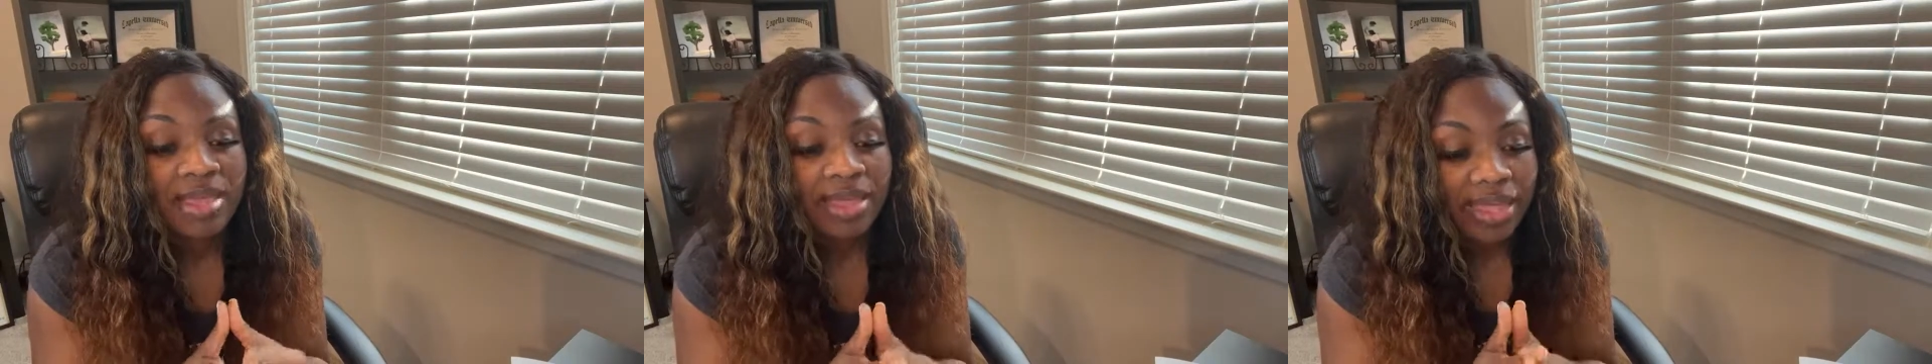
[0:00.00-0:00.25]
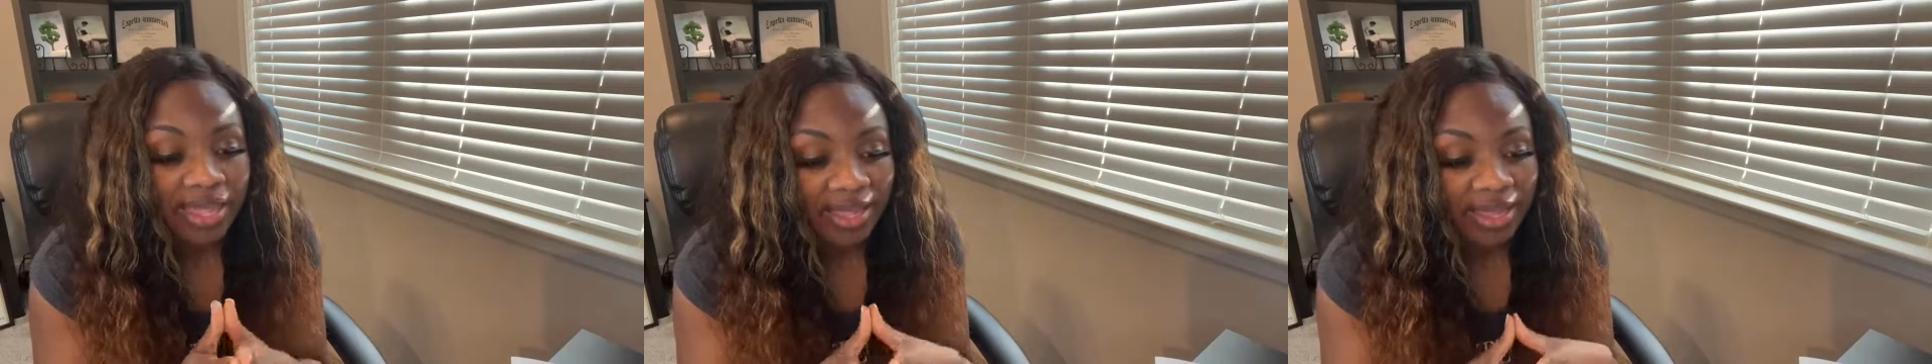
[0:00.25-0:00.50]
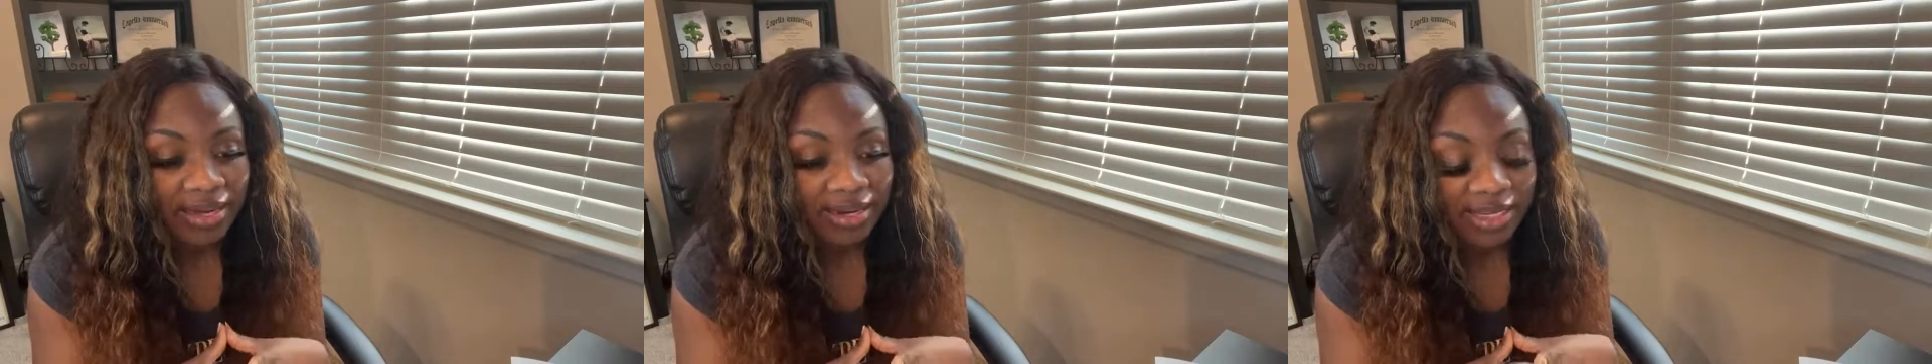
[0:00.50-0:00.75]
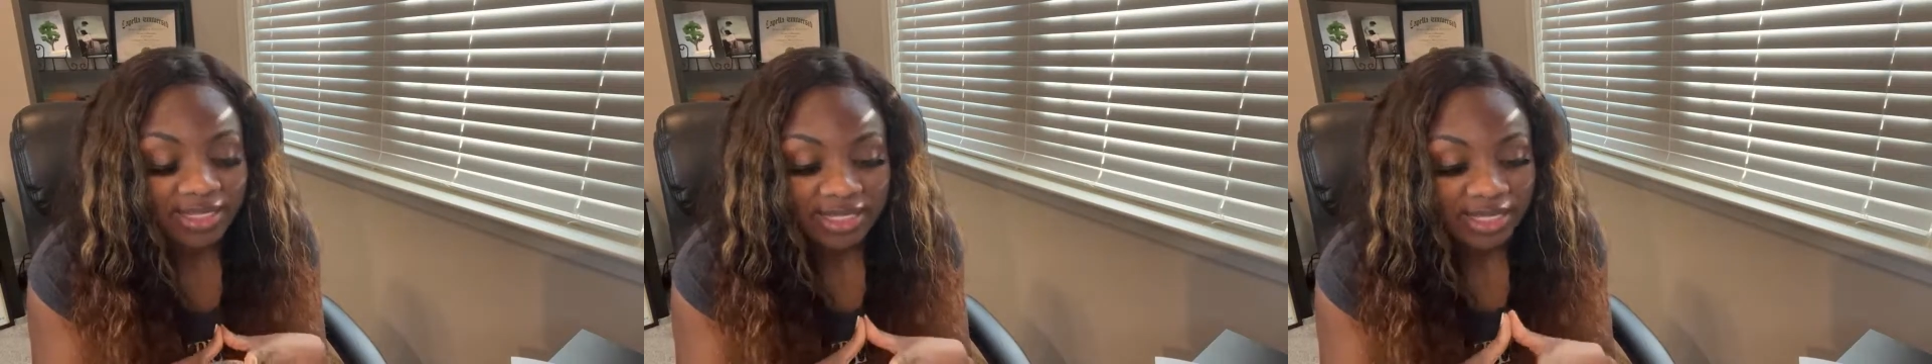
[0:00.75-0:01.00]
And
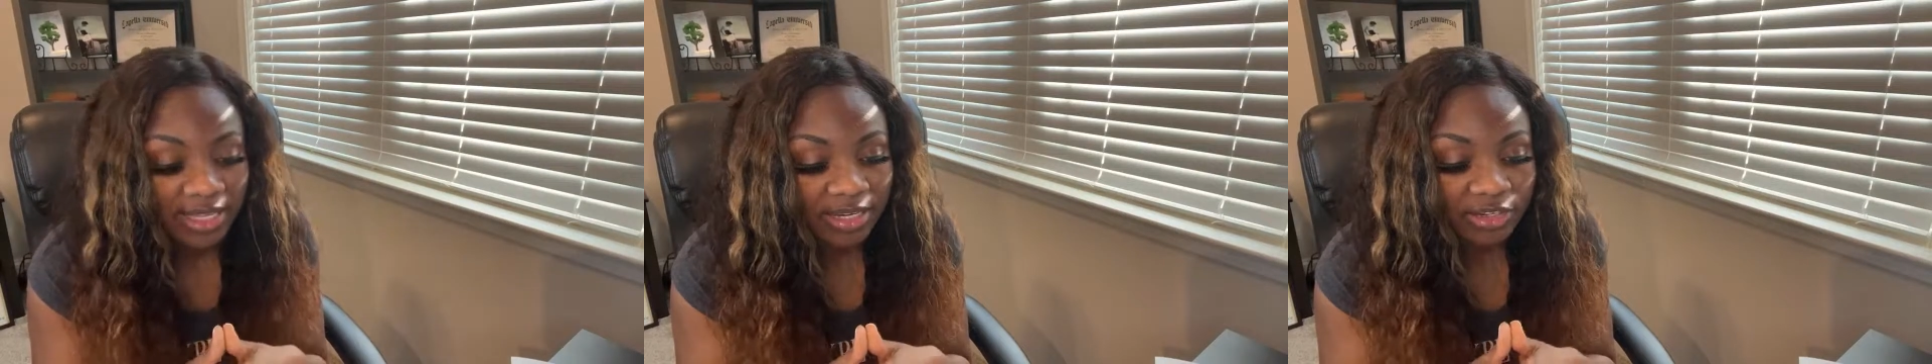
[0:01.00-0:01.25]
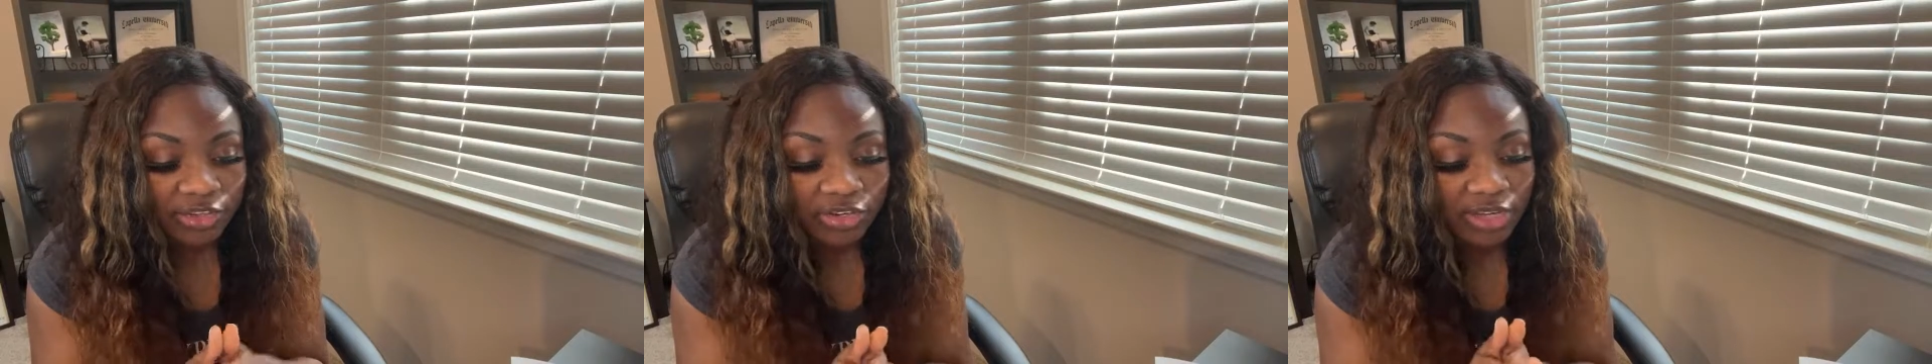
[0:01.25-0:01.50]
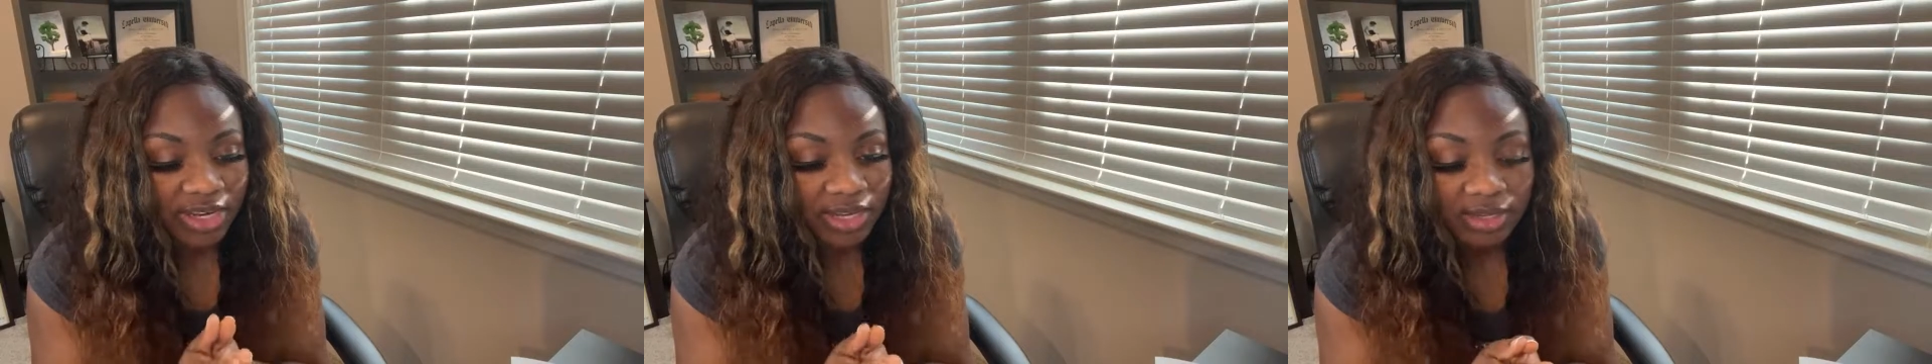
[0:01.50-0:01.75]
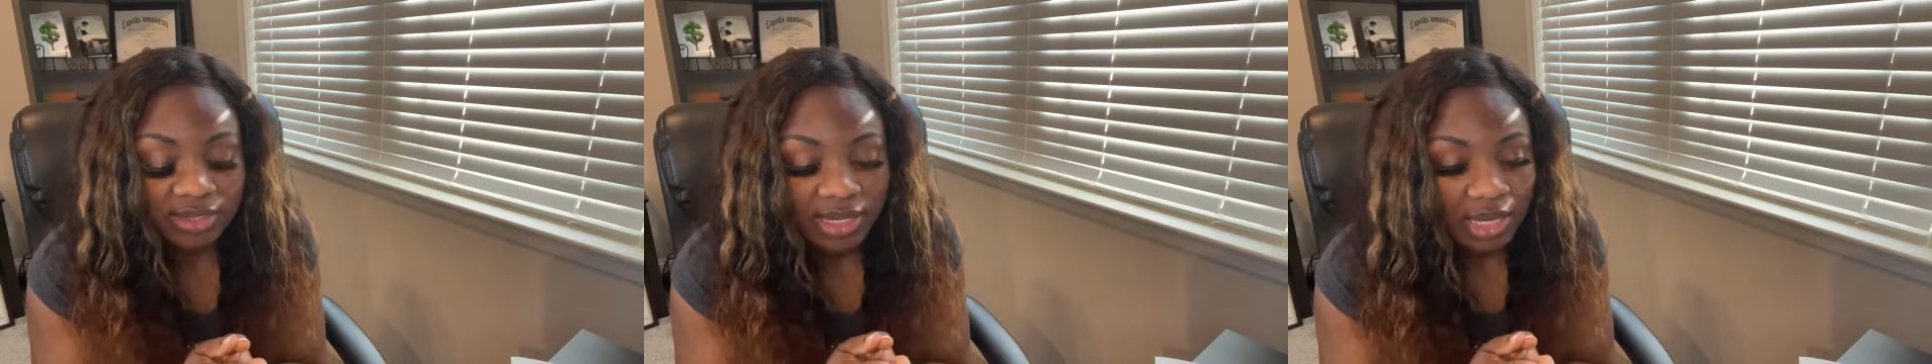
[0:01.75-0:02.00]
again, you're going
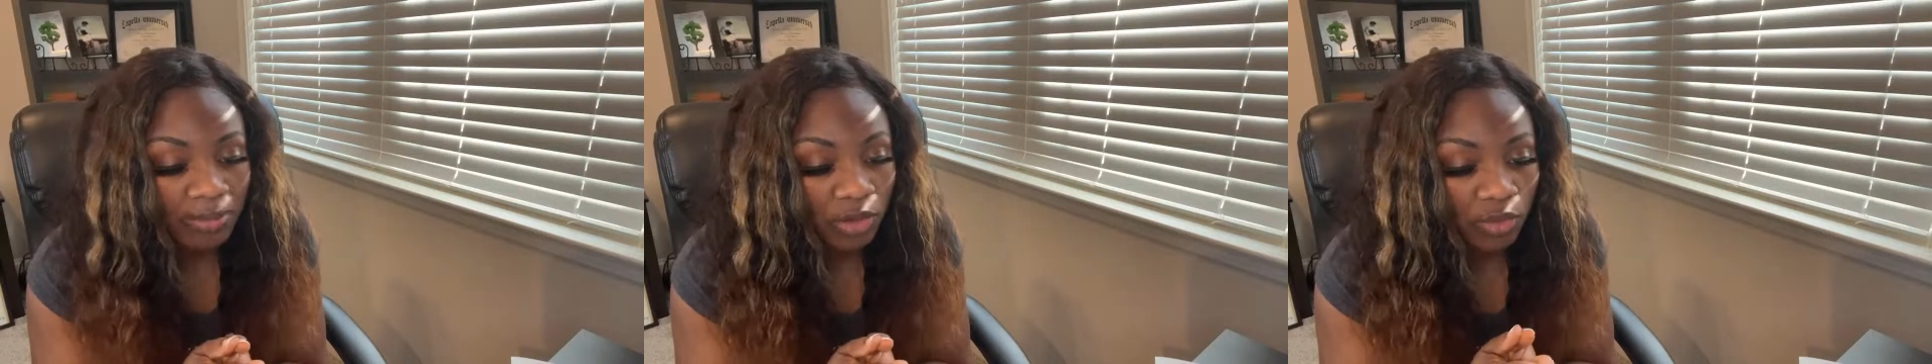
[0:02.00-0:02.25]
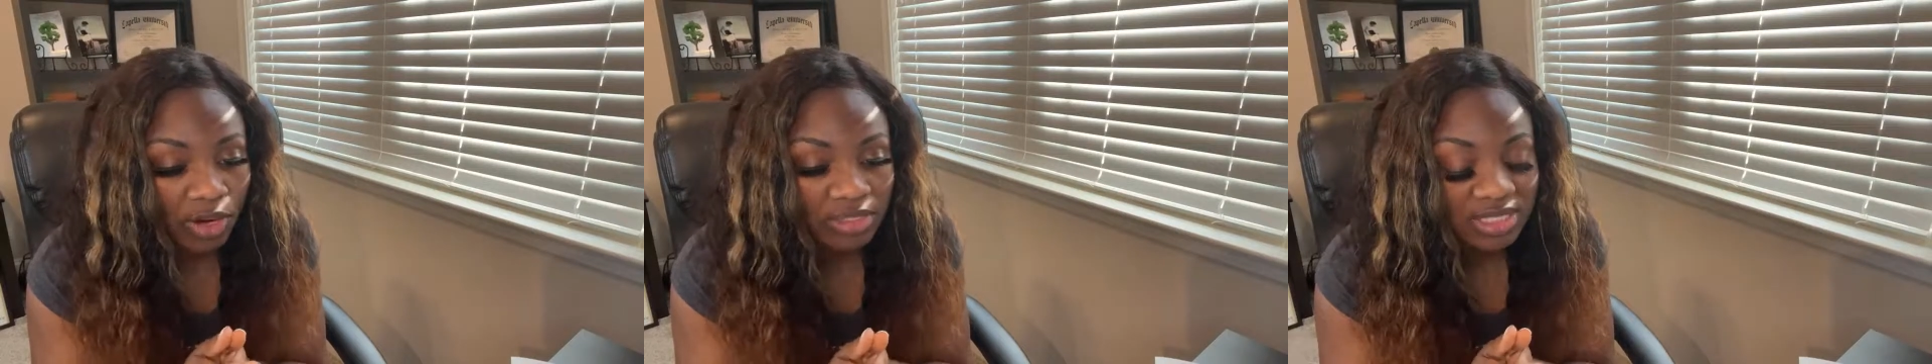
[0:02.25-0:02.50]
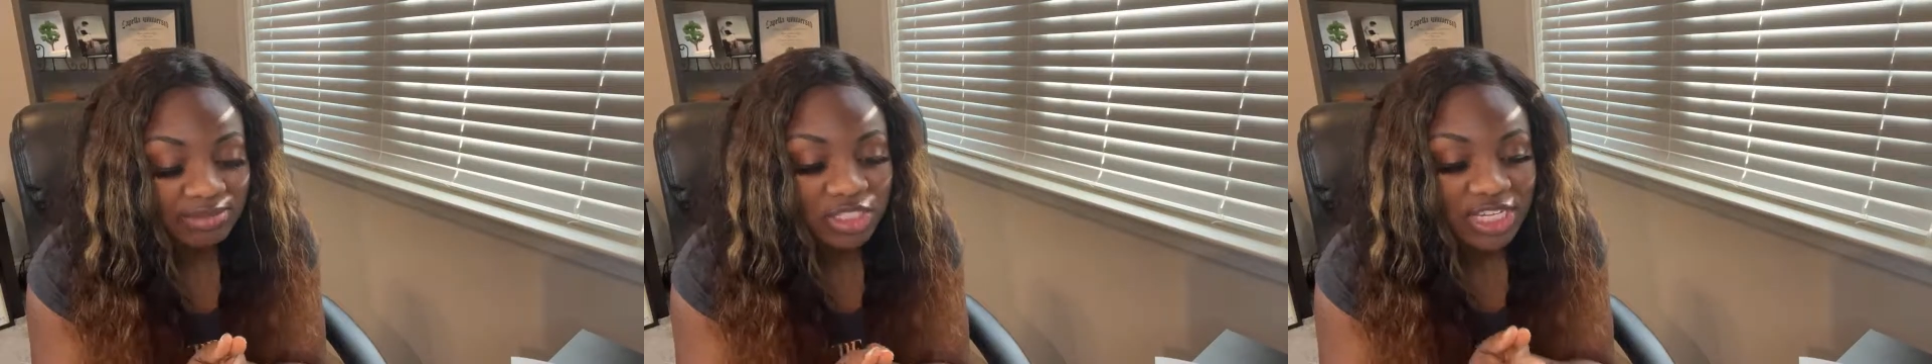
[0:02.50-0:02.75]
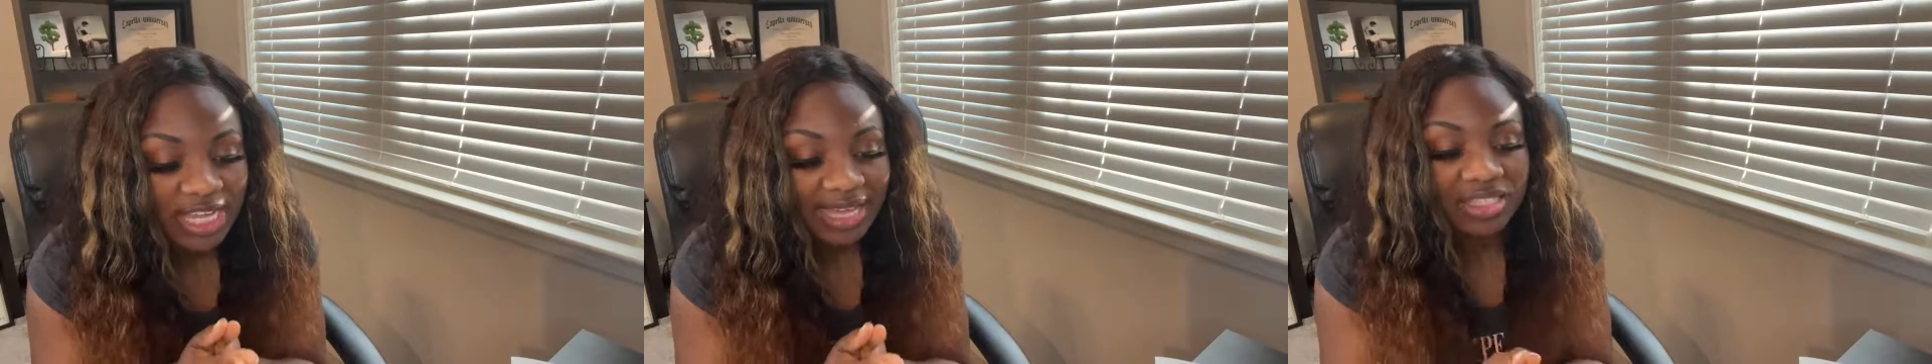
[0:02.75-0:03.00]
to come across some
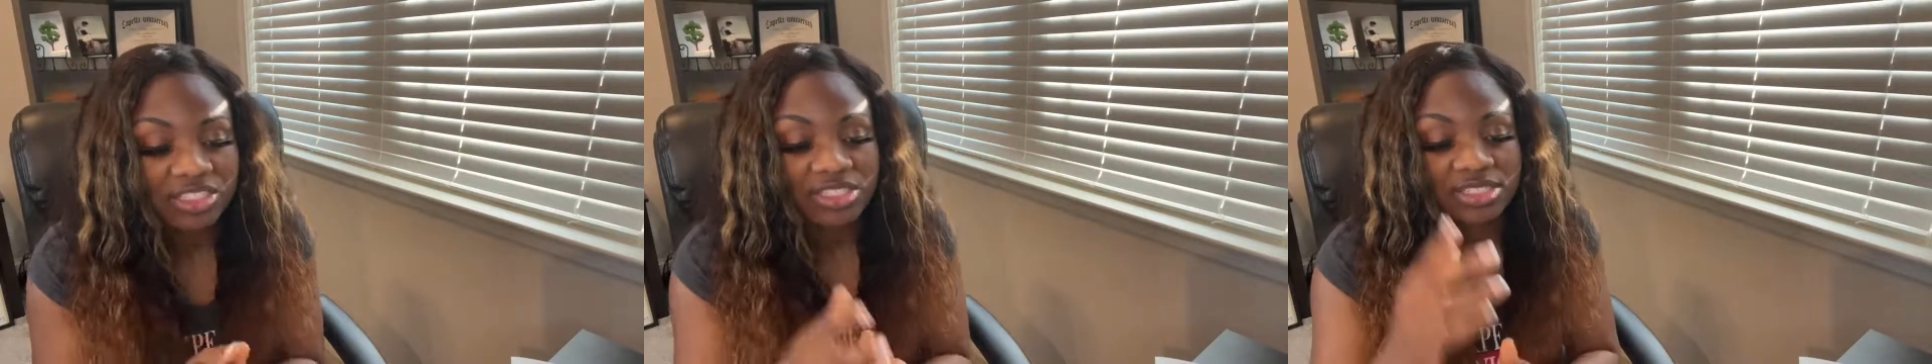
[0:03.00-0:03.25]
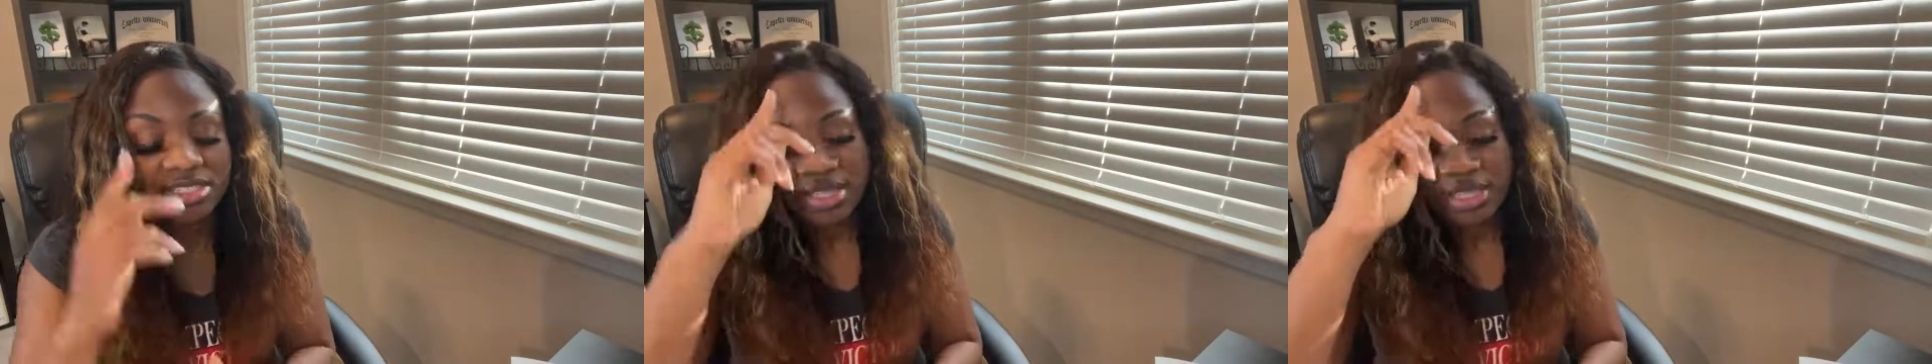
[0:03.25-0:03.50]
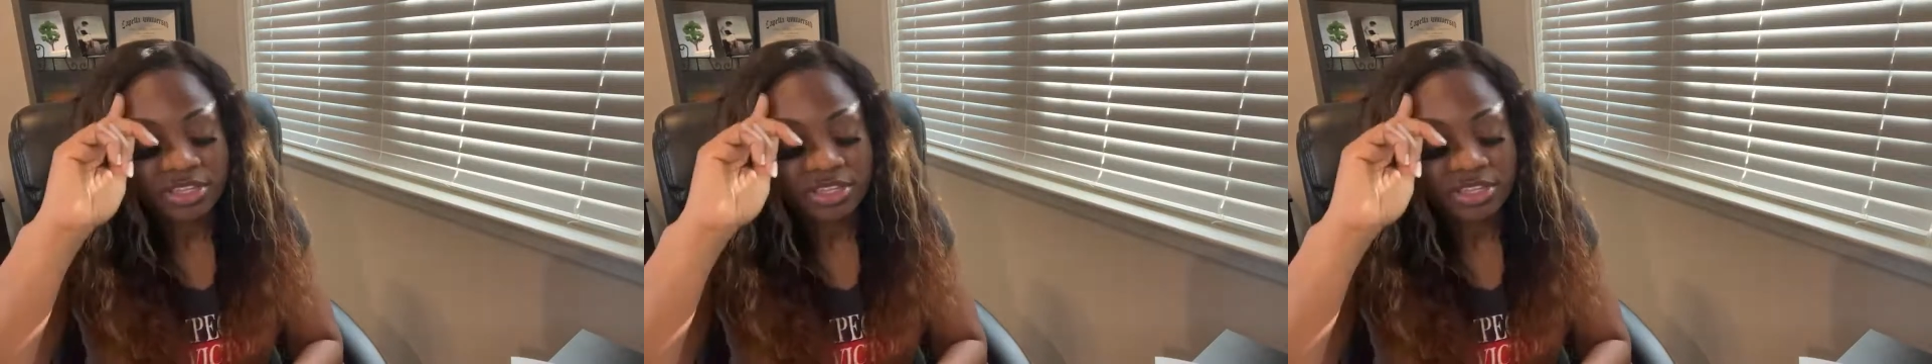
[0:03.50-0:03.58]
challenges.